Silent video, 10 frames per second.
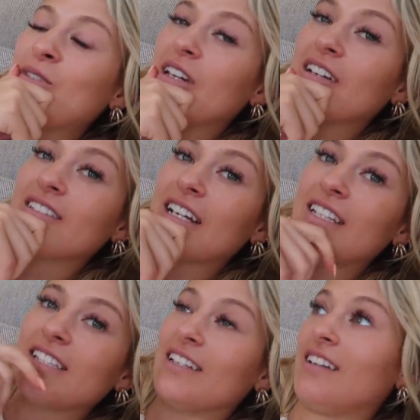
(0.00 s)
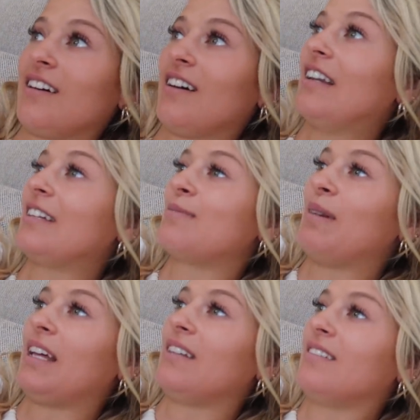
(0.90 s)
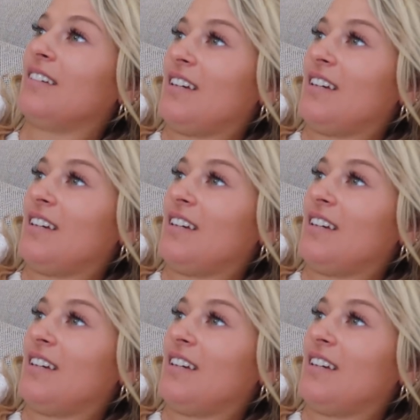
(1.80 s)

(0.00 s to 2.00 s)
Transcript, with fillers: am so excited, I can't explain.